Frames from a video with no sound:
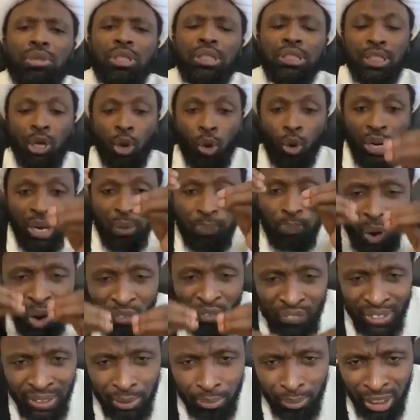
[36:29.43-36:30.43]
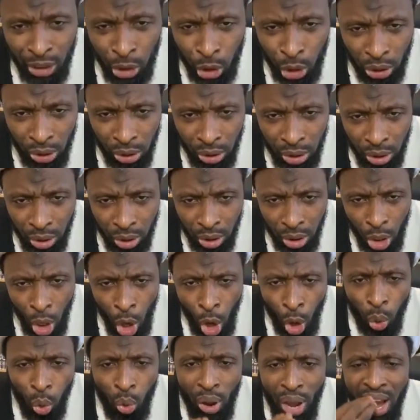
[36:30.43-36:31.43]
The Holy Prophet mentioned,
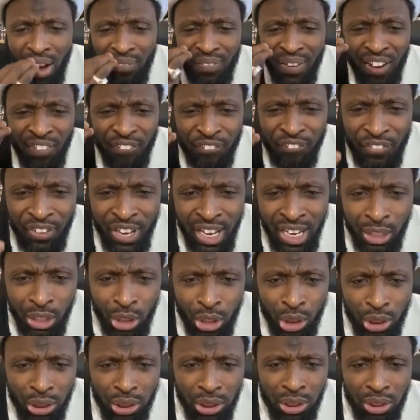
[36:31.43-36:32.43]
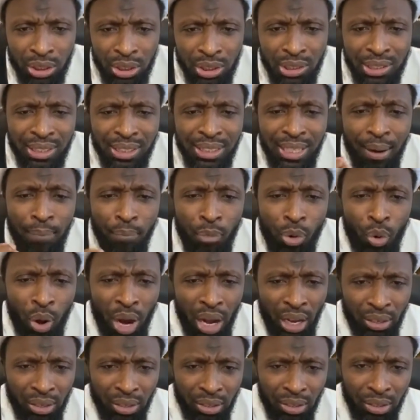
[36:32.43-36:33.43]
whoever feeds someone
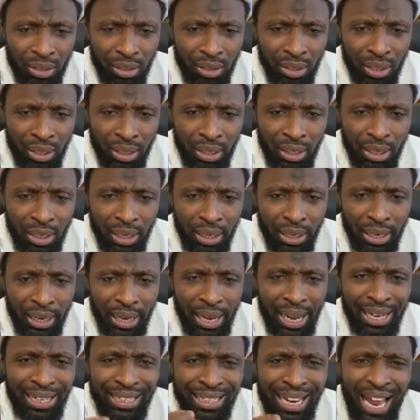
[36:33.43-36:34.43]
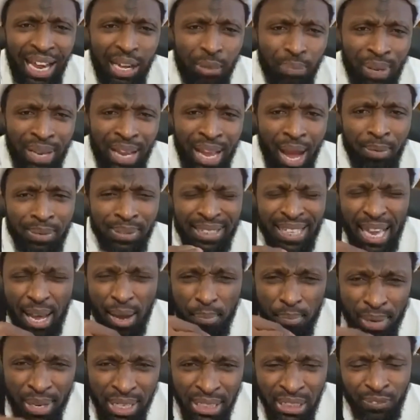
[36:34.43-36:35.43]
and that becomes a
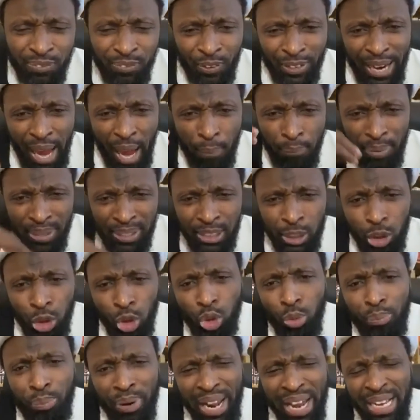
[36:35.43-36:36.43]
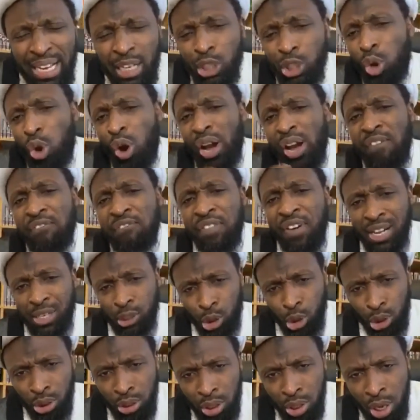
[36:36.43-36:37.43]
means for that person to break his or her
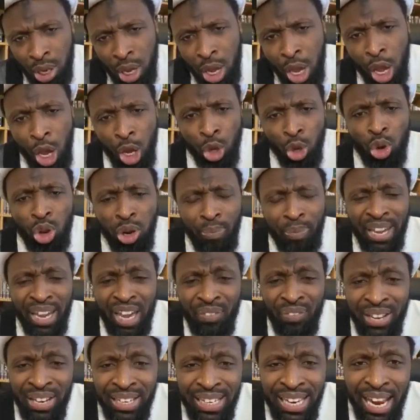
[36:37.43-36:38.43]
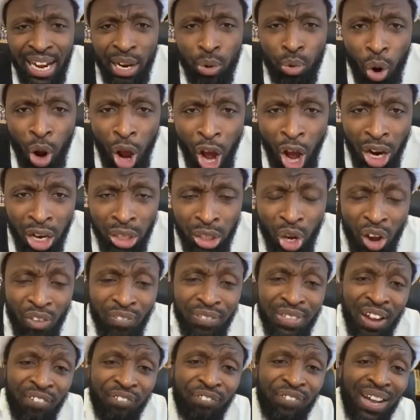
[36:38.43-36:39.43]
fast, you will be given the reward
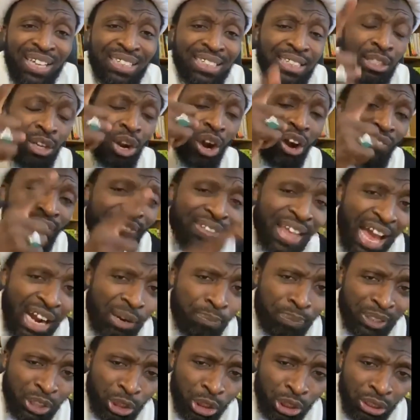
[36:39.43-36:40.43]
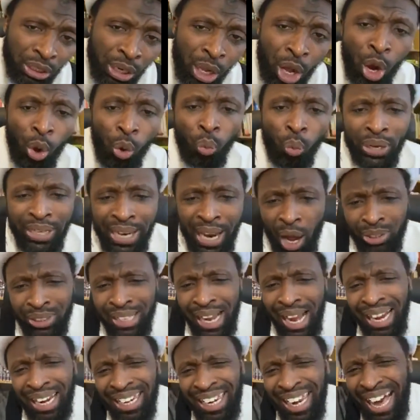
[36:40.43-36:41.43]
of the fasting of that person without
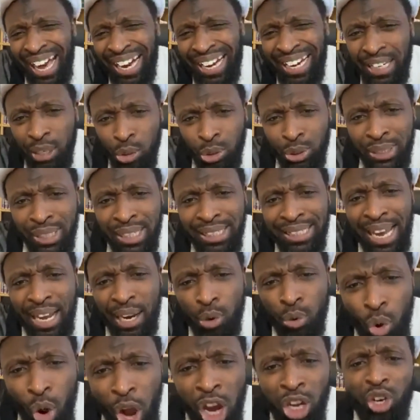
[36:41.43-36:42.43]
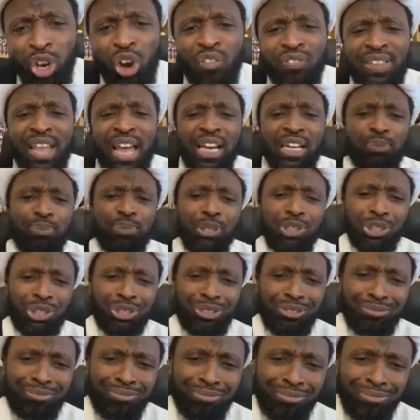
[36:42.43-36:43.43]
Allah reducing the reward of that person.